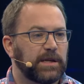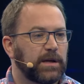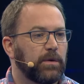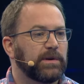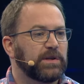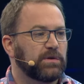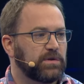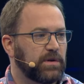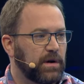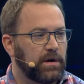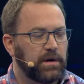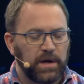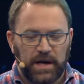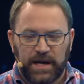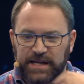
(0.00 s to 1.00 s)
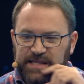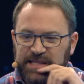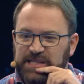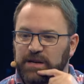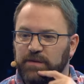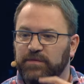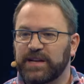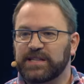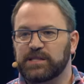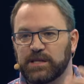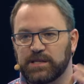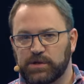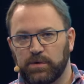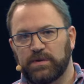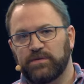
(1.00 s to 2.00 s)
you know, we talked to our existing
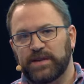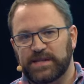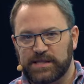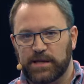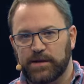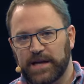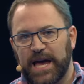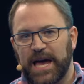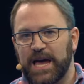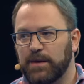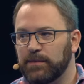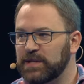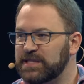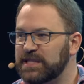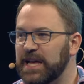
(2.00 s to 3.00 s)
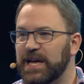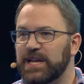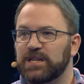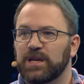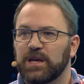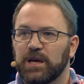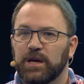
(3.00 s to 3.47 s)
investors invested in the game and said,